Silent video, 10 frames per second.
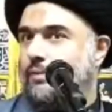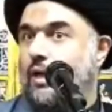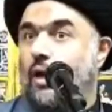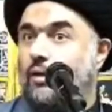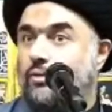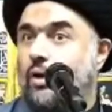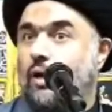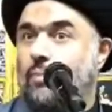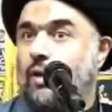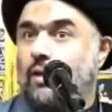And I'll
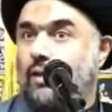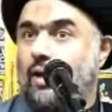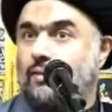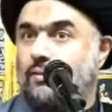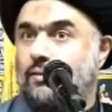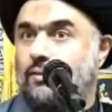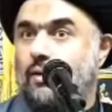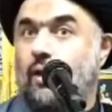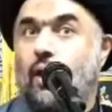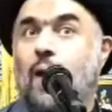talk about that,
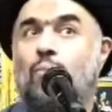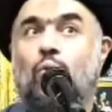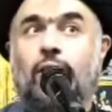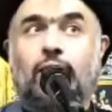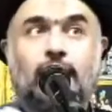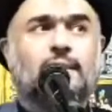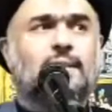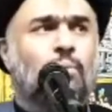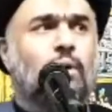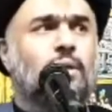elaborate
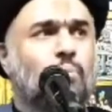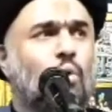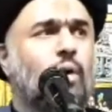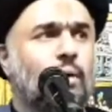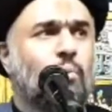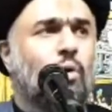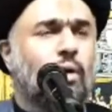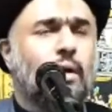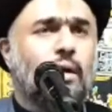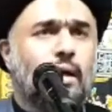this point more and more